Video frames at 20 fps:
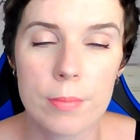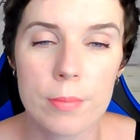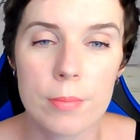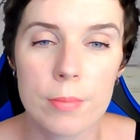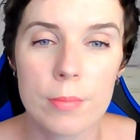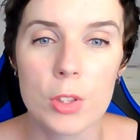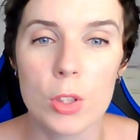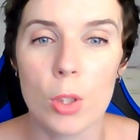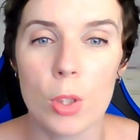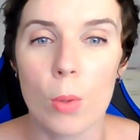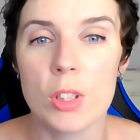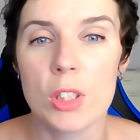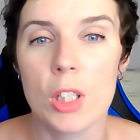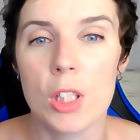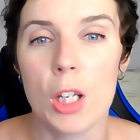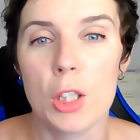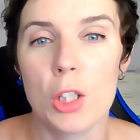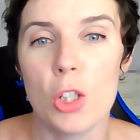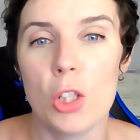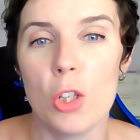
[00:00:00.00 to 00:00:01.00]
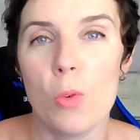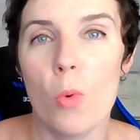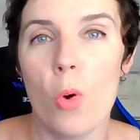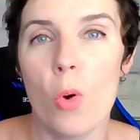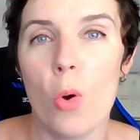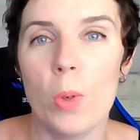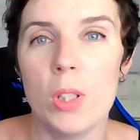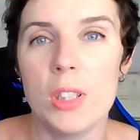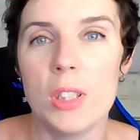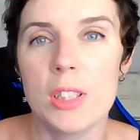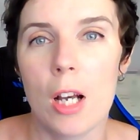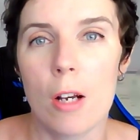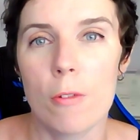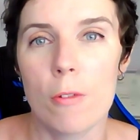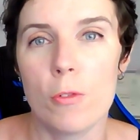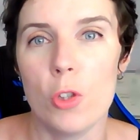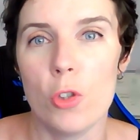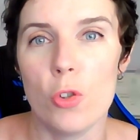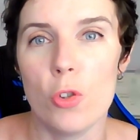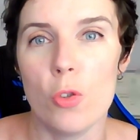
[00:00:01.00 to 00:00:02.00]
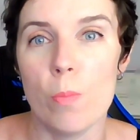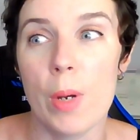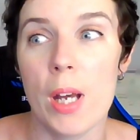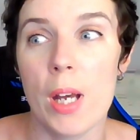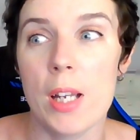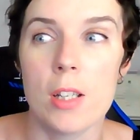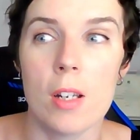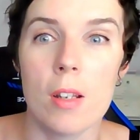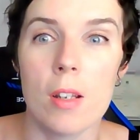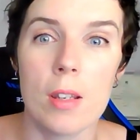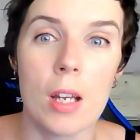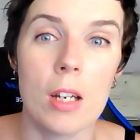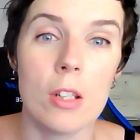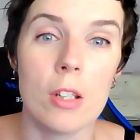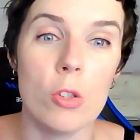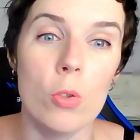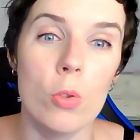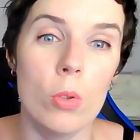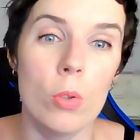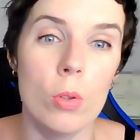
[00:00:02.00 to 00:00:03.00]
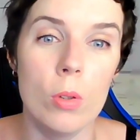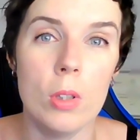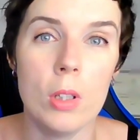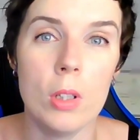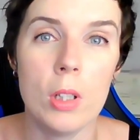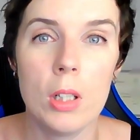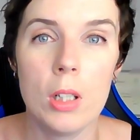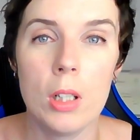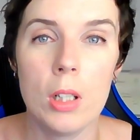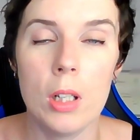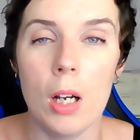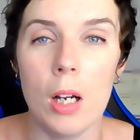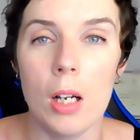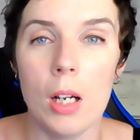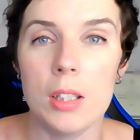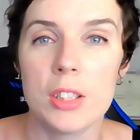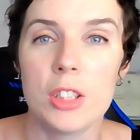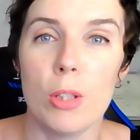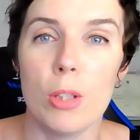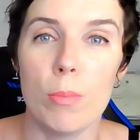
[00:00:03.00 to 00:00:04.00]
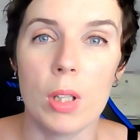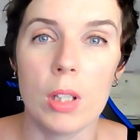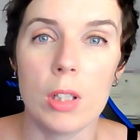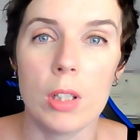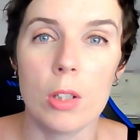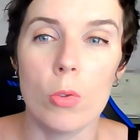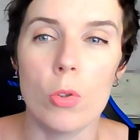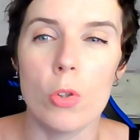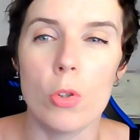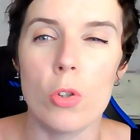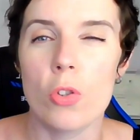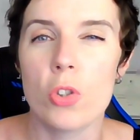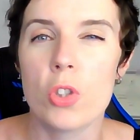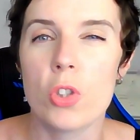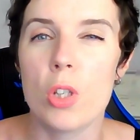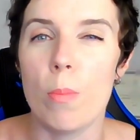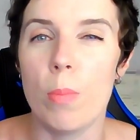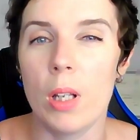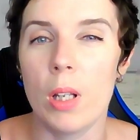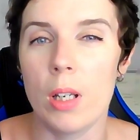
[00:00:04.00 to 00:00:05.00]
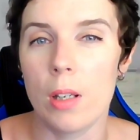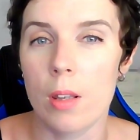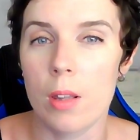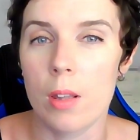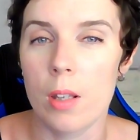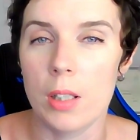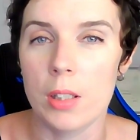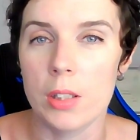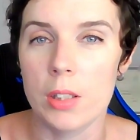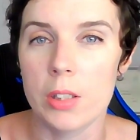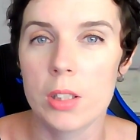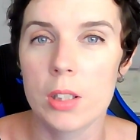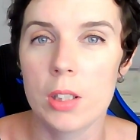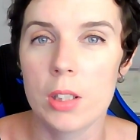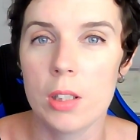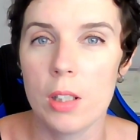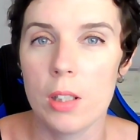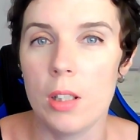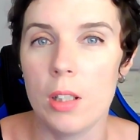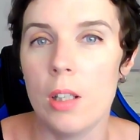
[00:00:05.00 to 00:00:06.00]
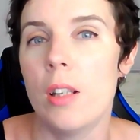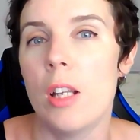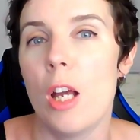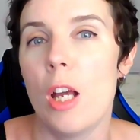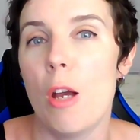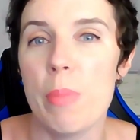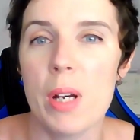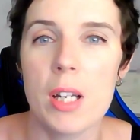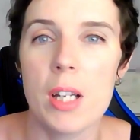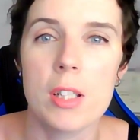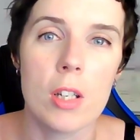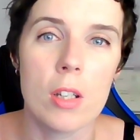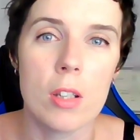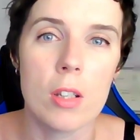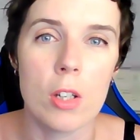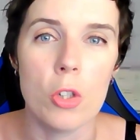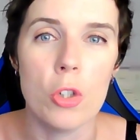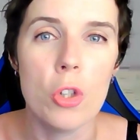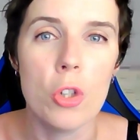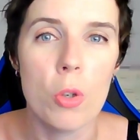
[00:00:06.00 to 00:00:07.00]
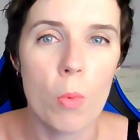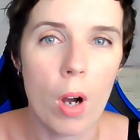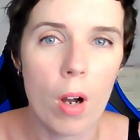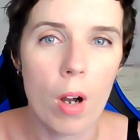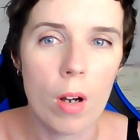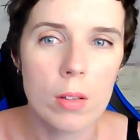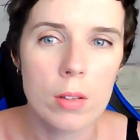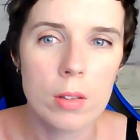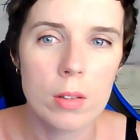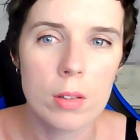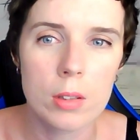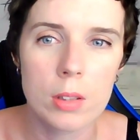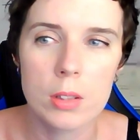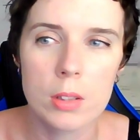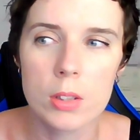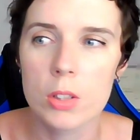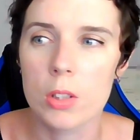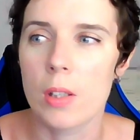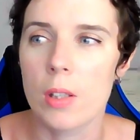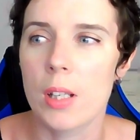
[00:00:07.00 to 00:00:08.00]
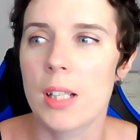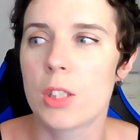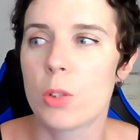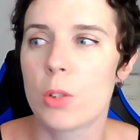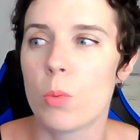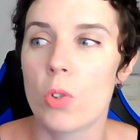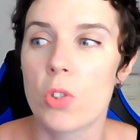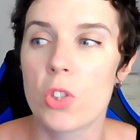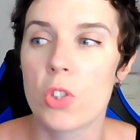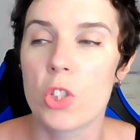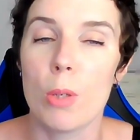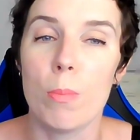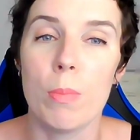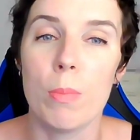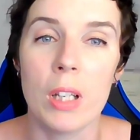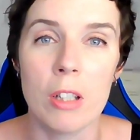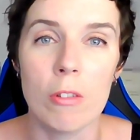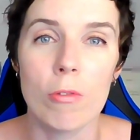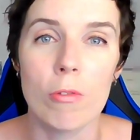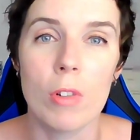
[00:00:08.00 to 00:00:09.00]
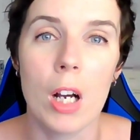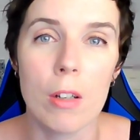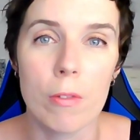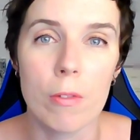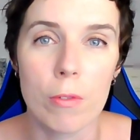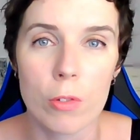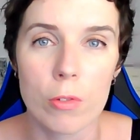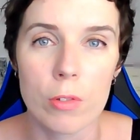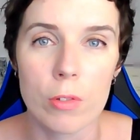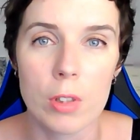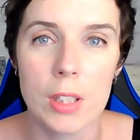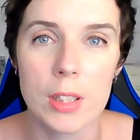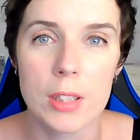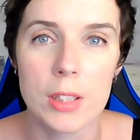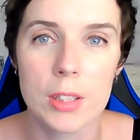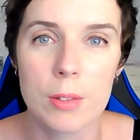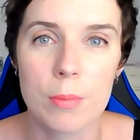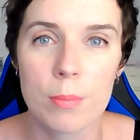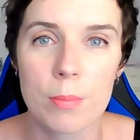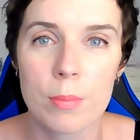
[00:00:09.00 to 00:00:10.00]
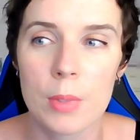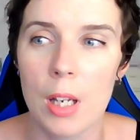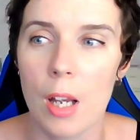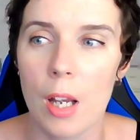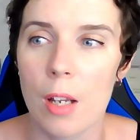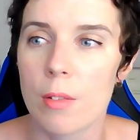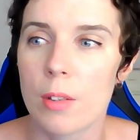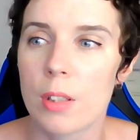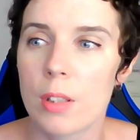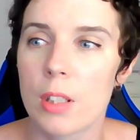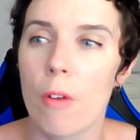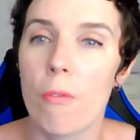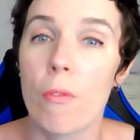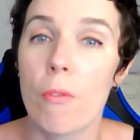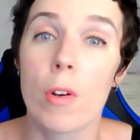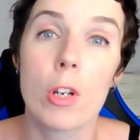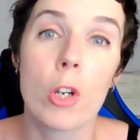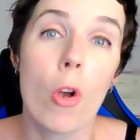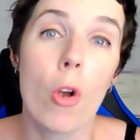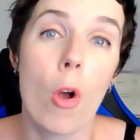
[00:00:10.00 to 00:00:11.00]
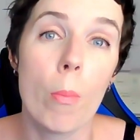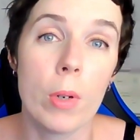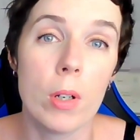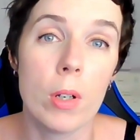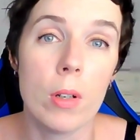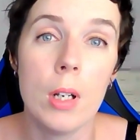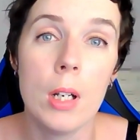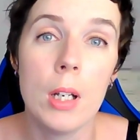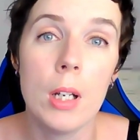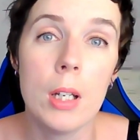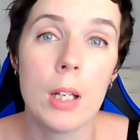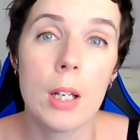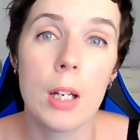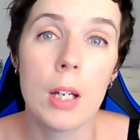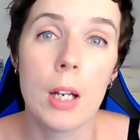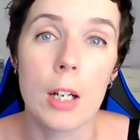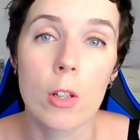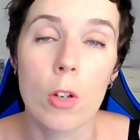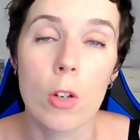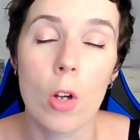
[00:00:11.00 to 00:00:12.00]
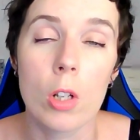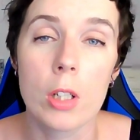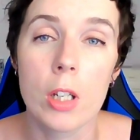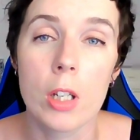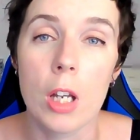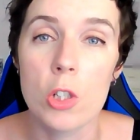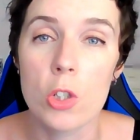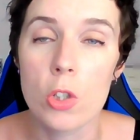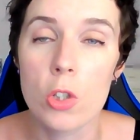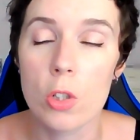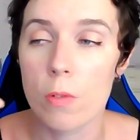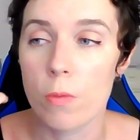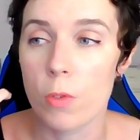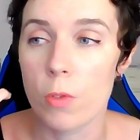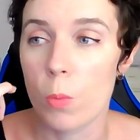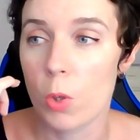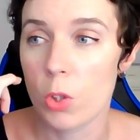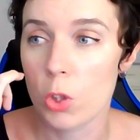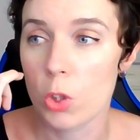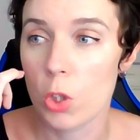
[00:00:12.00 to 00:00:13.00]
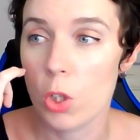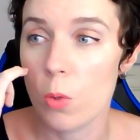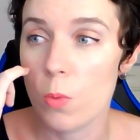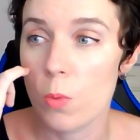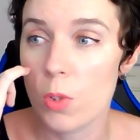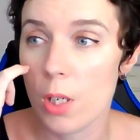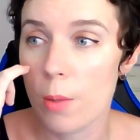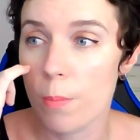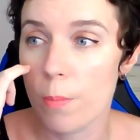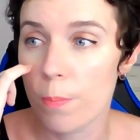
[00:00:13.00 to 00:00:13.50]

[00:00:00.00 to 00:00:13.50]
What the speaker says: So it's like you always have to do better than your sibling, or your sibling thinks that they're better than you are. So that's what sibling rivalry is. Okay, again, very common collocation if you want to use it.